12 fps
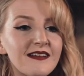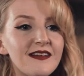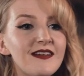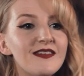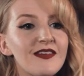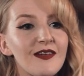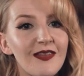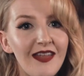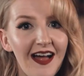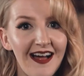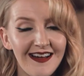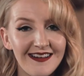So
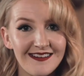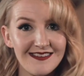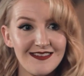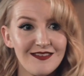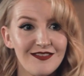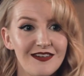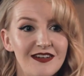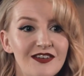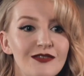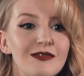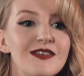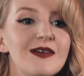that is the
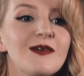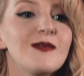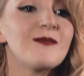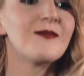finished result.